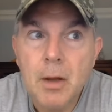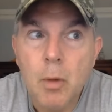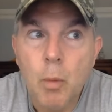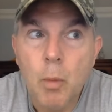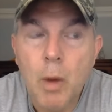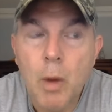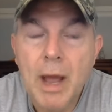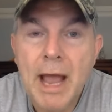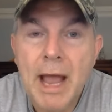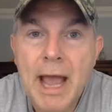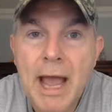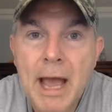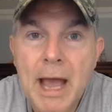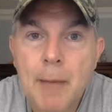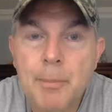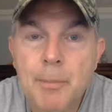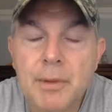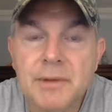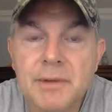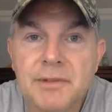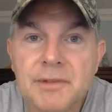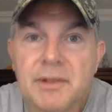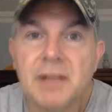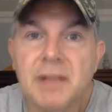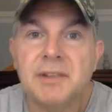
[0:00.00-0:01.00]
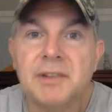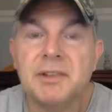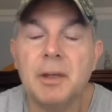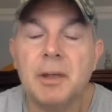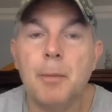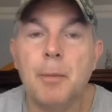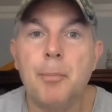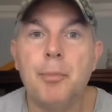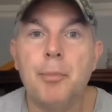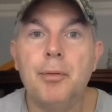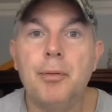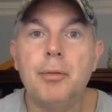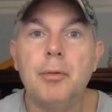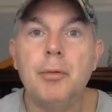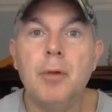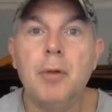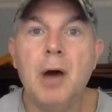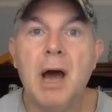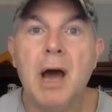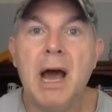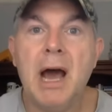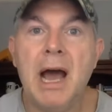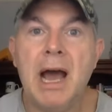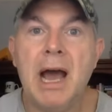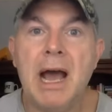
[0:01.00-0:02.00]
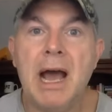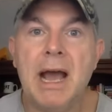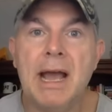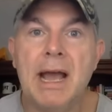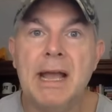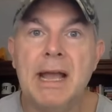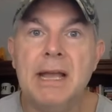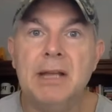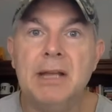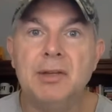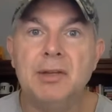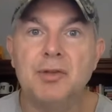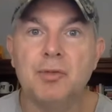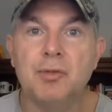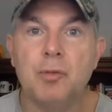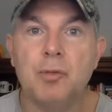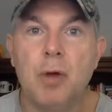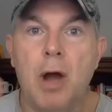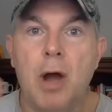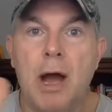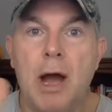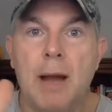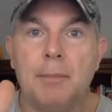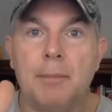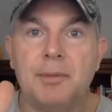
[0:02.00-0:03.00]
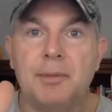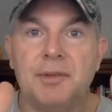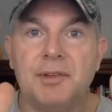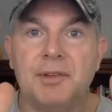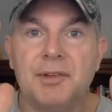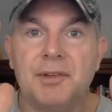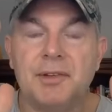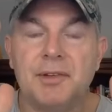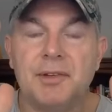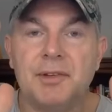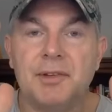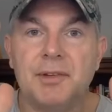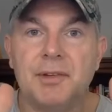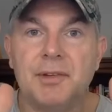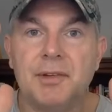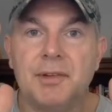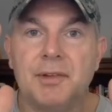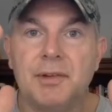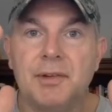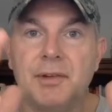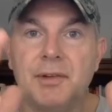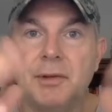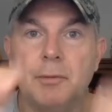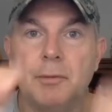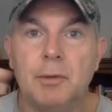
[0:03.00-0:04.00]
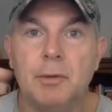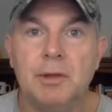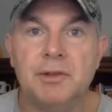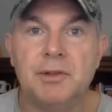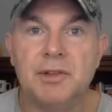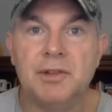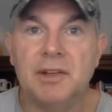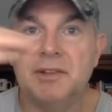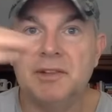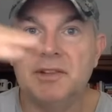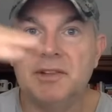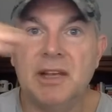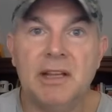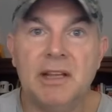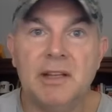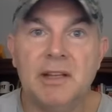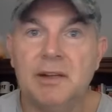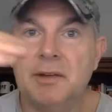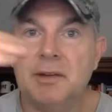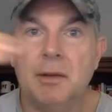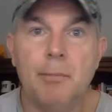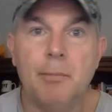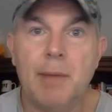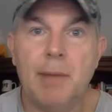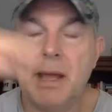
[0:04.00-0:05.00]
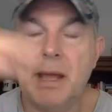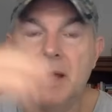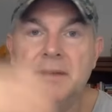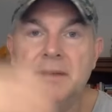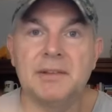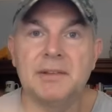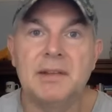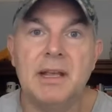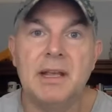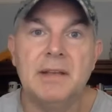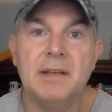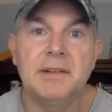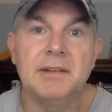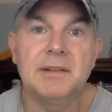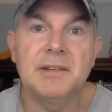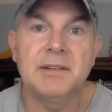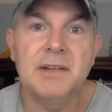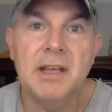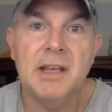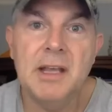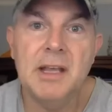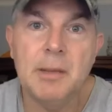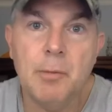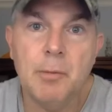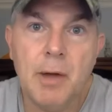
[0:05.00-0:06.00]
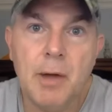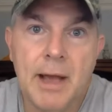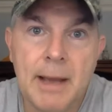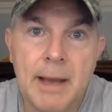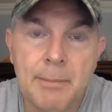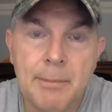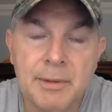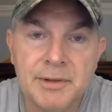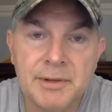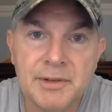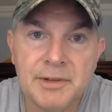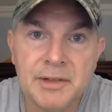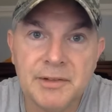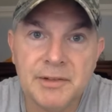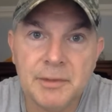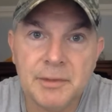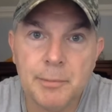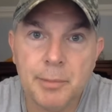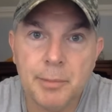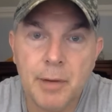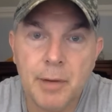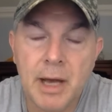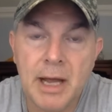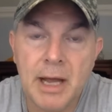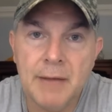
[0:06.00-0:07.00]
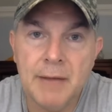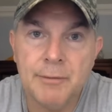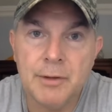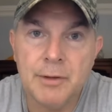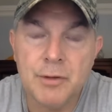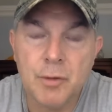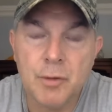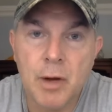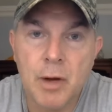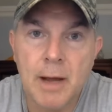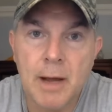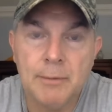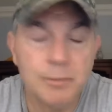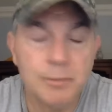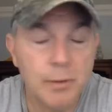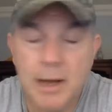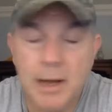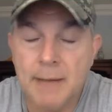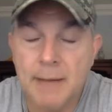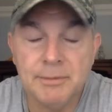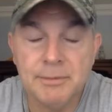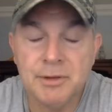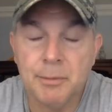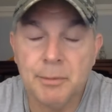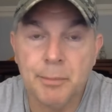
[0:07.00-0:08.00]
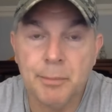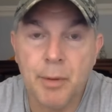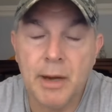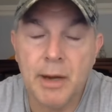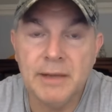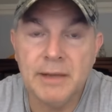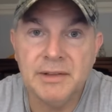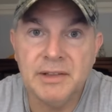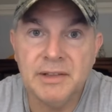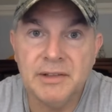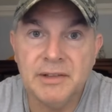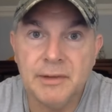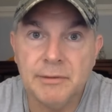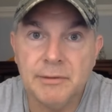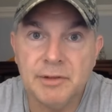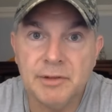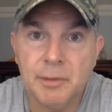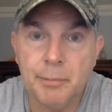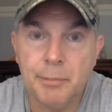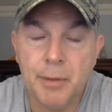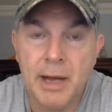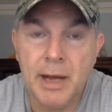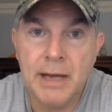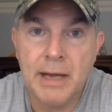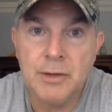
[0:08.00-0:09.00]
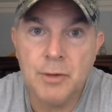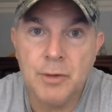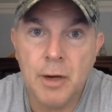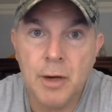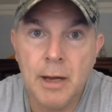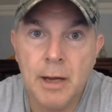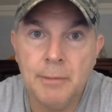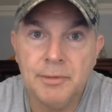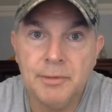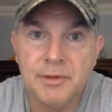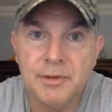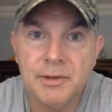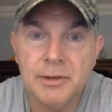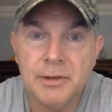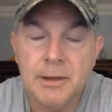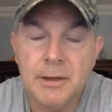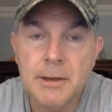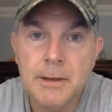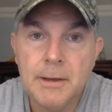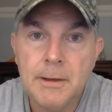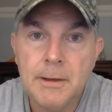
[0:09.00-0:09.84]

What happens? The supply drops. Let's just say the demand stays the same. What happens to supply if it drops? What happens to prices if supply drops?